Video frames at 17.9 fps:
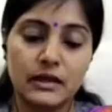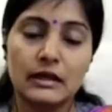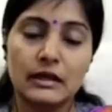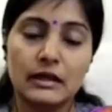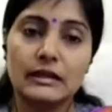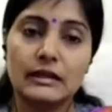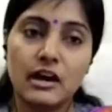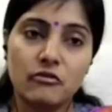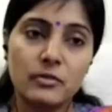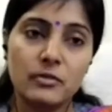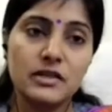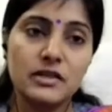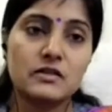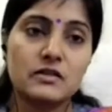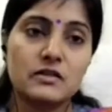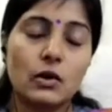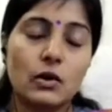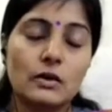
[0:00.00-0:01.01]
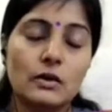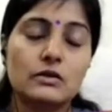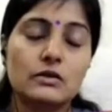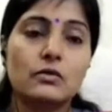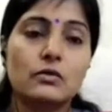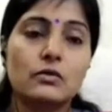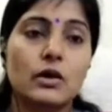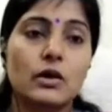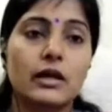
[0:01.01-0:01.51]
The government is also
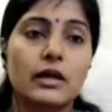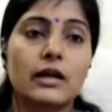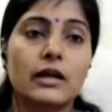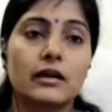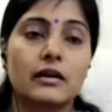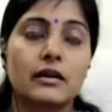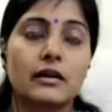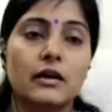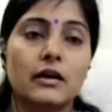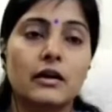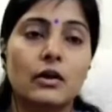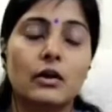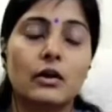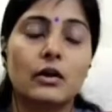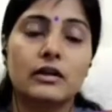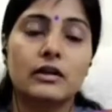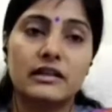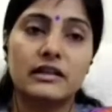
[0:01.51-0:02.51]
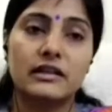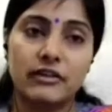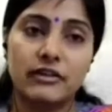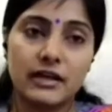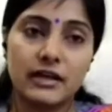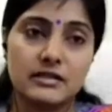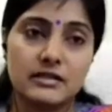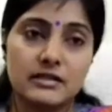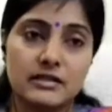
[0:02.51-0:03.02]
working on the
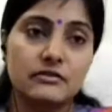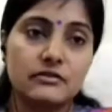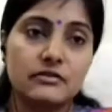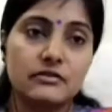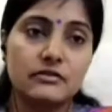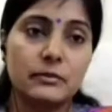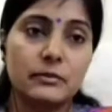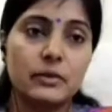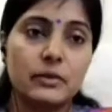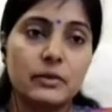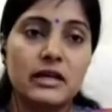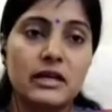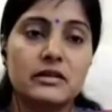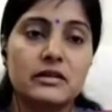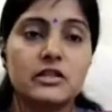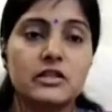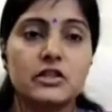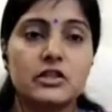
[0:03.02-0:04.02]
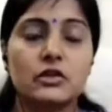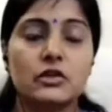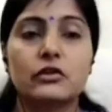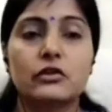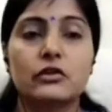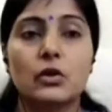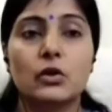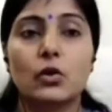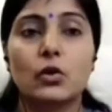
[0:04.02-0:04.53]
effective implementation of
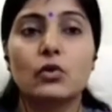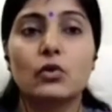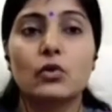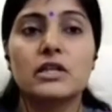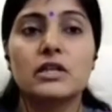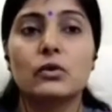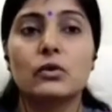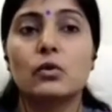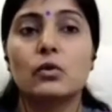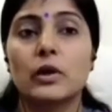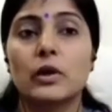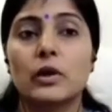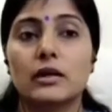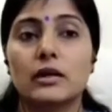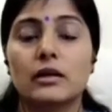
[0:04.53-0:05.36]
the ODOP,